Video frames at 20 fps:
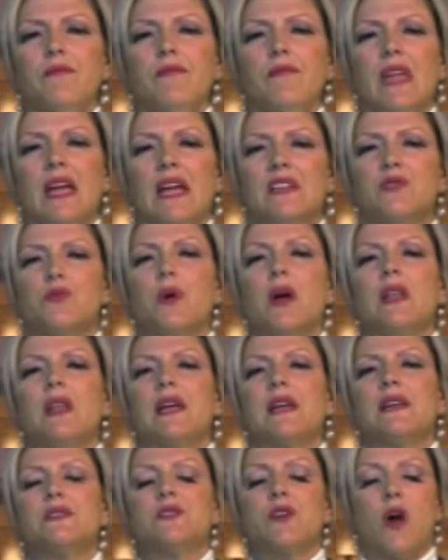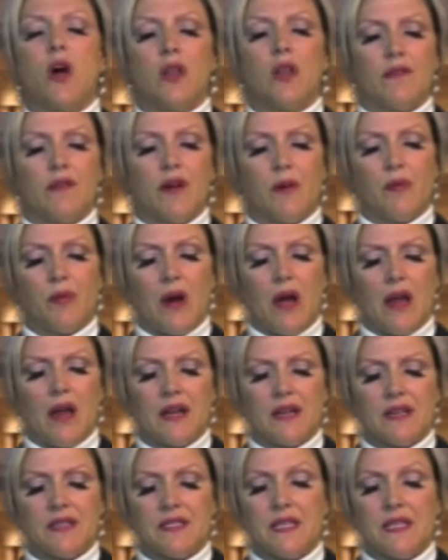as well as all of our
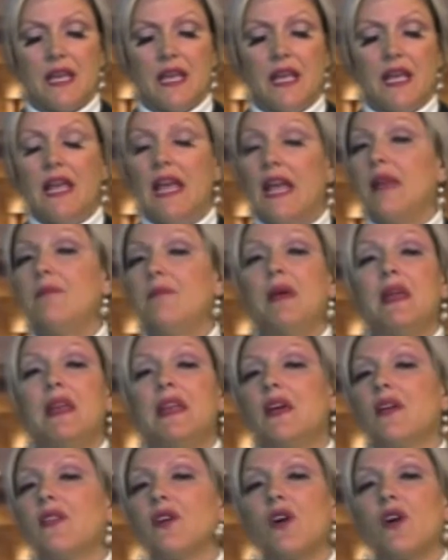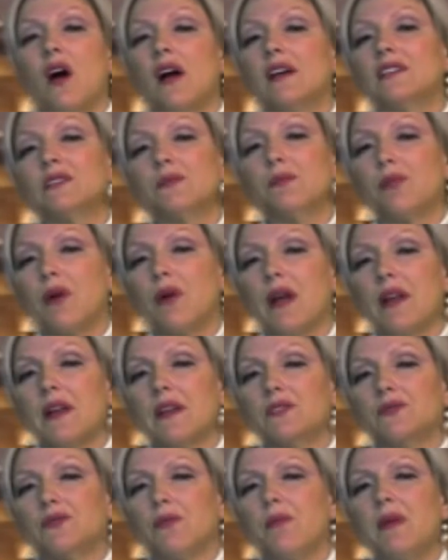products and many other awesome
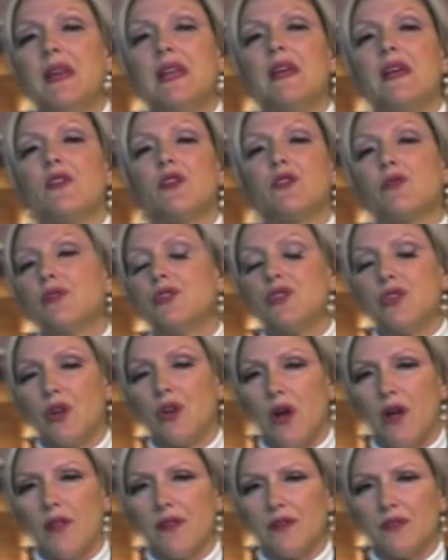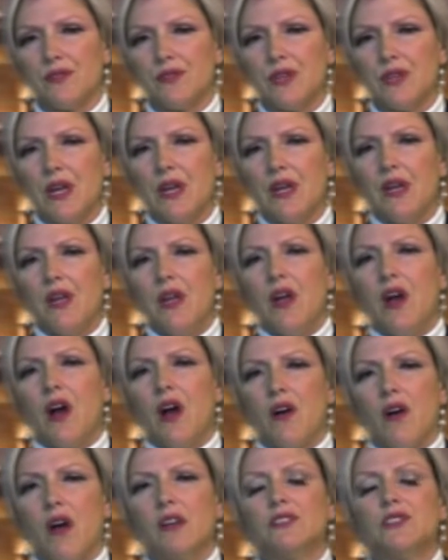products from many other Christian authors
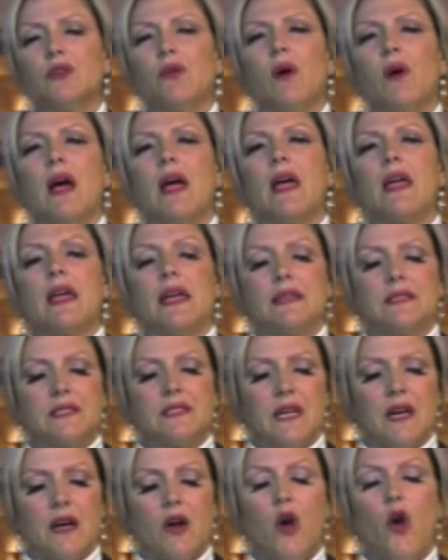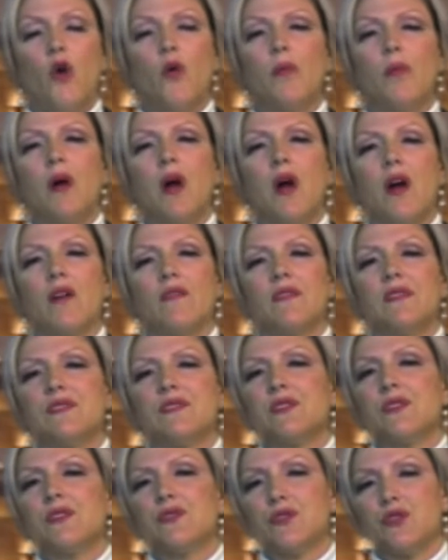are also at
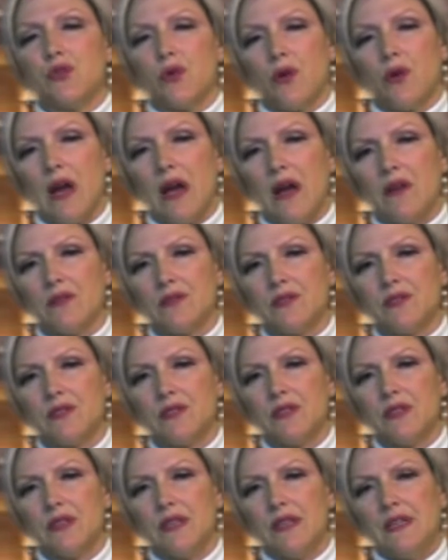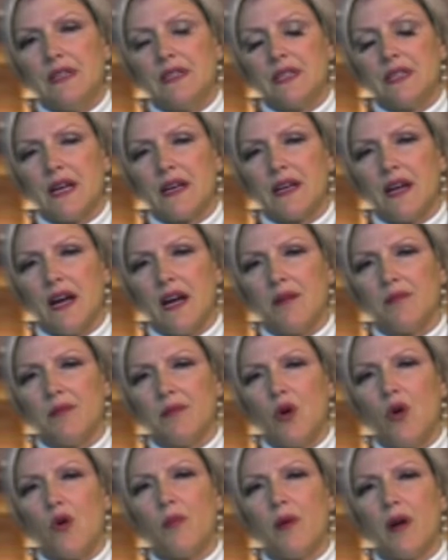hopeharveststorehouse.com,
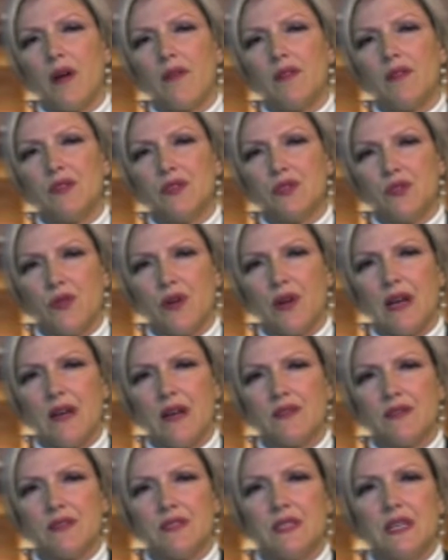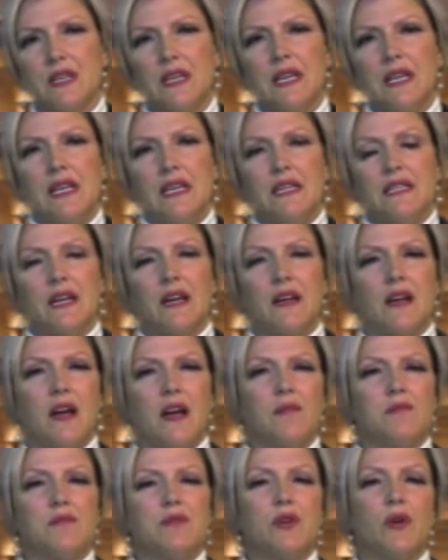
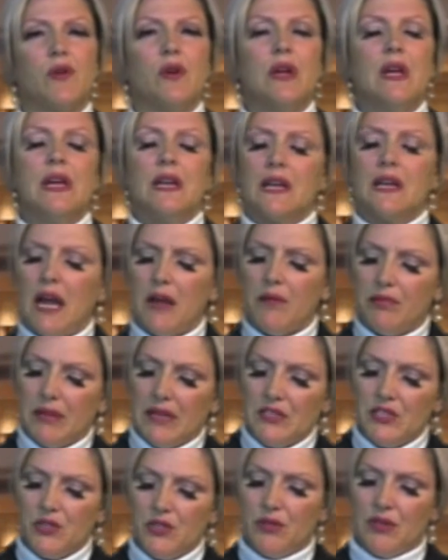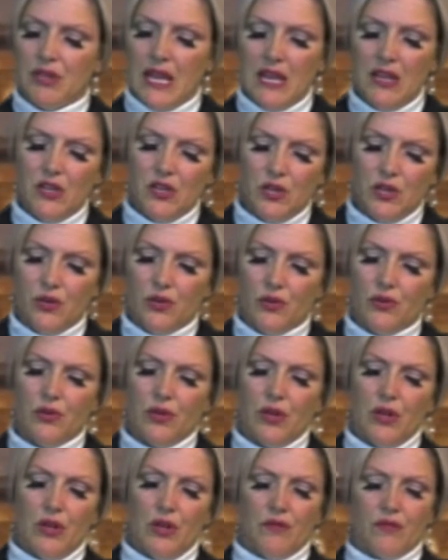hopeharveststorehouse.com. So God bless you. Thank you
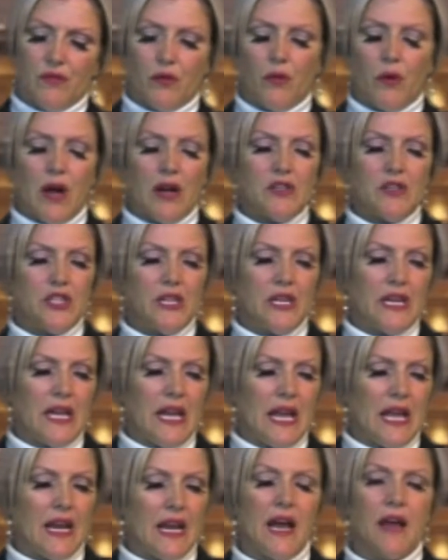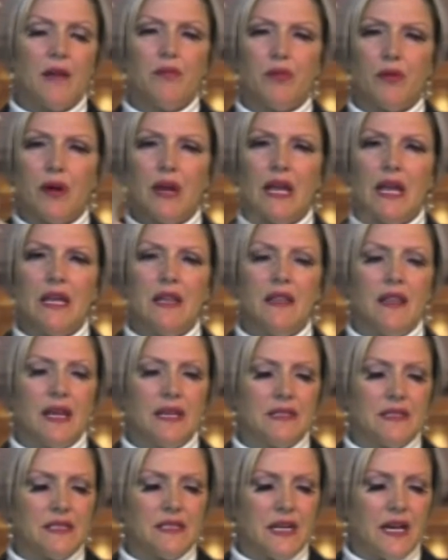for watching, and I pray
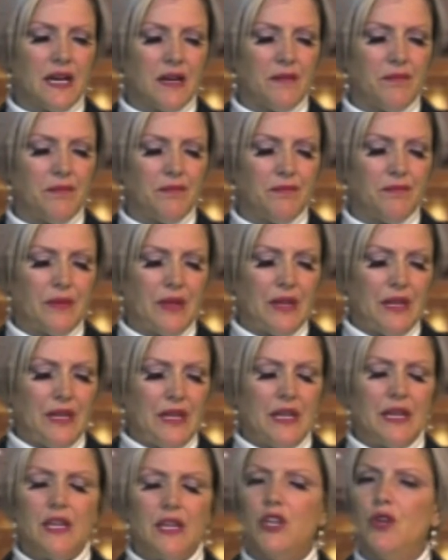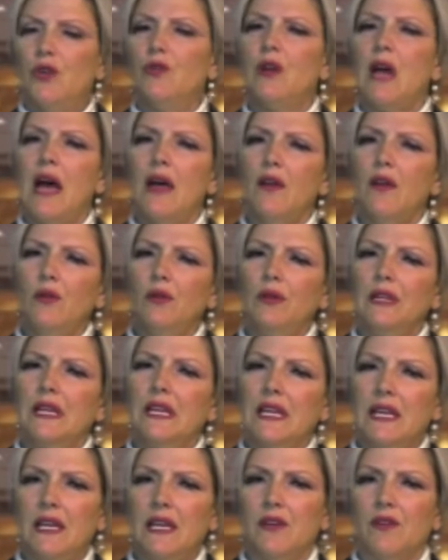that you not only
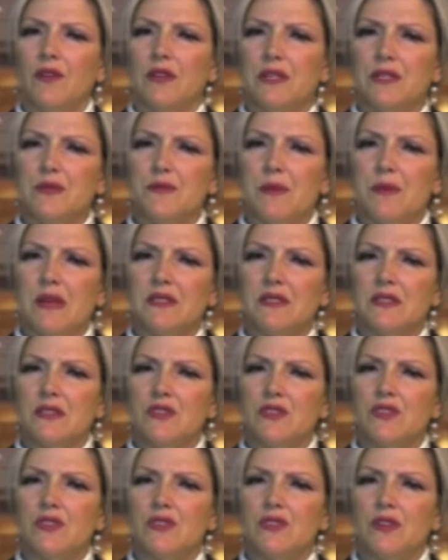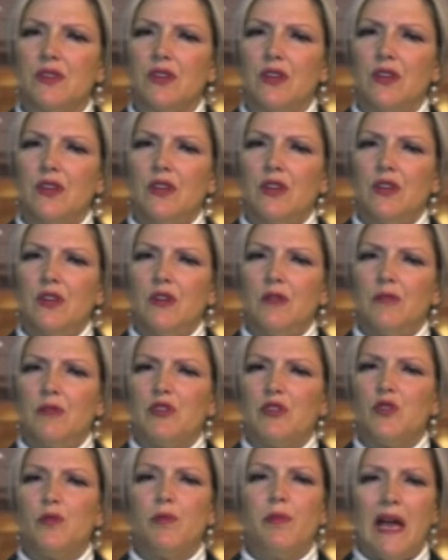hear this message,
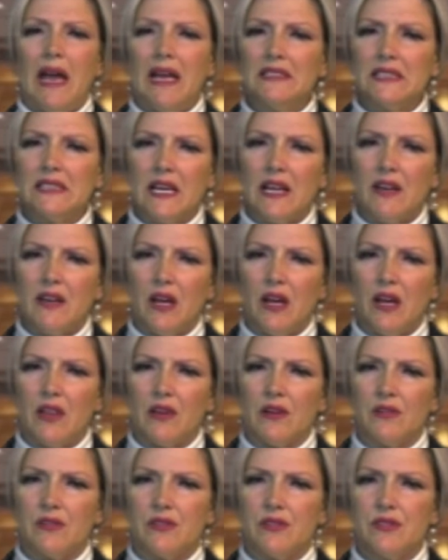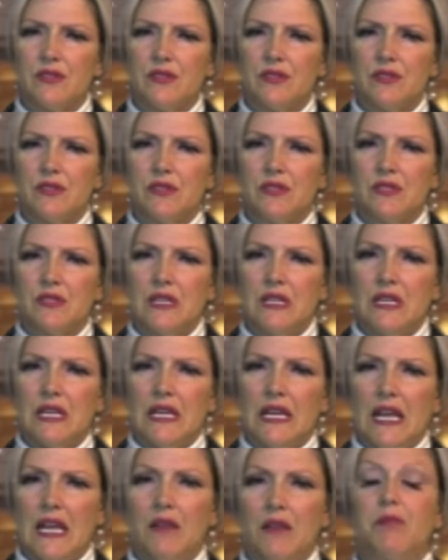but you pass it on to others
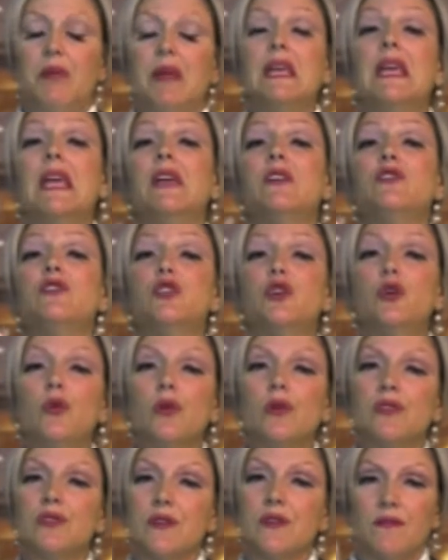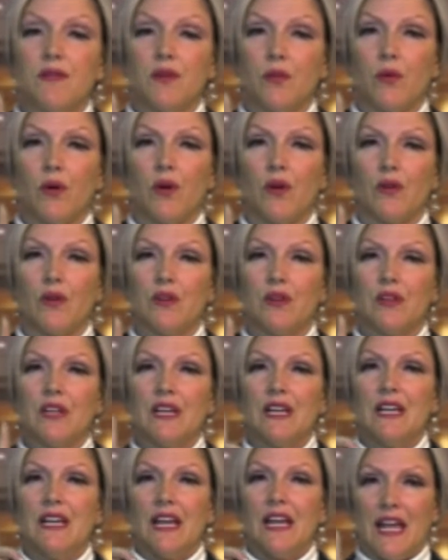and be ye doers of the word
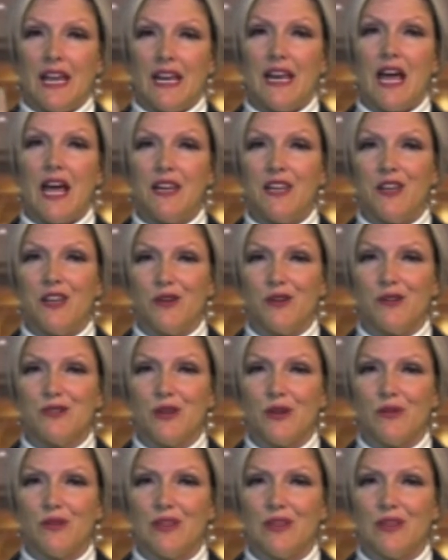and not hearers only.